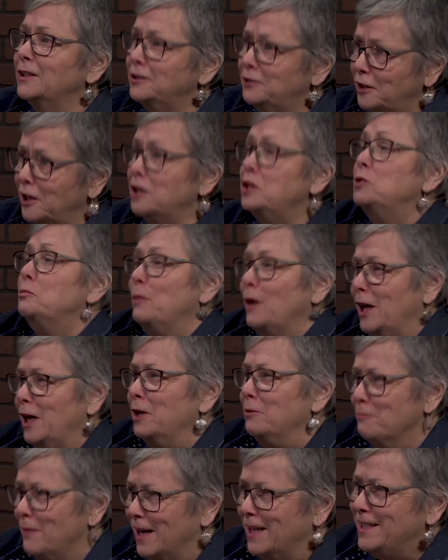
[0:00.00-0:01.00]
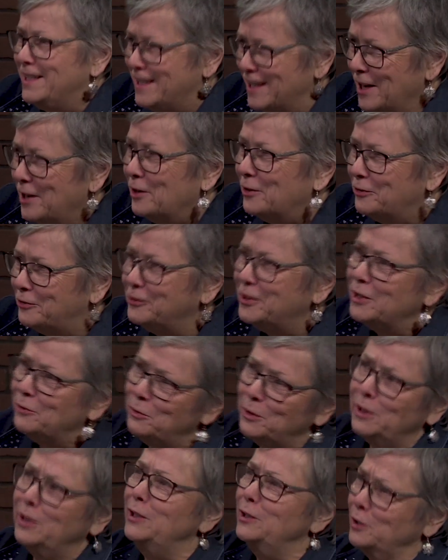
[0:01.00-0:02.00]
touched by it myself to
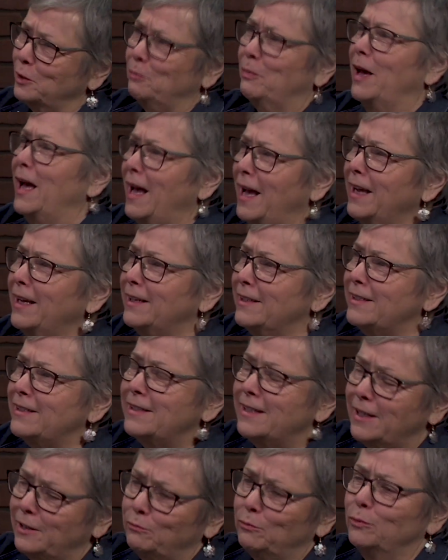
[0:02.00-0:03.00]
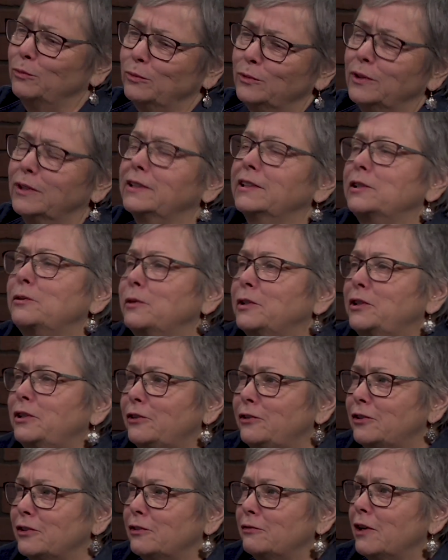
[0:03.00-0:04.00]
really look back and say, well, look what
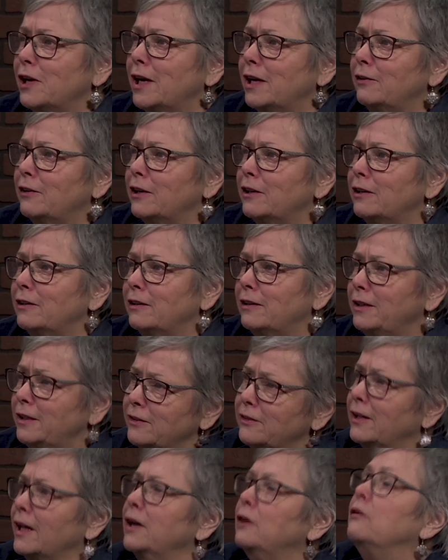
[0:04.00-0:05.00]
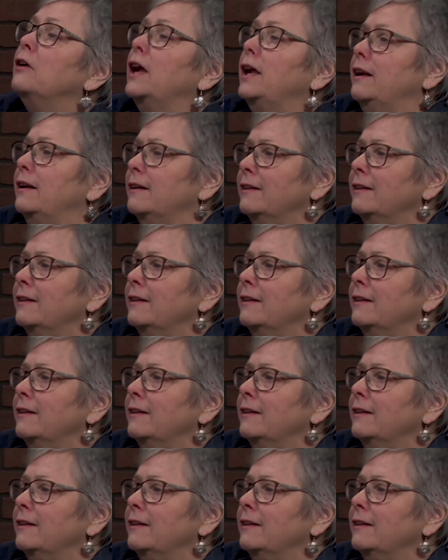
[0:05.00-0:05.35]
you survived. Isn't that great?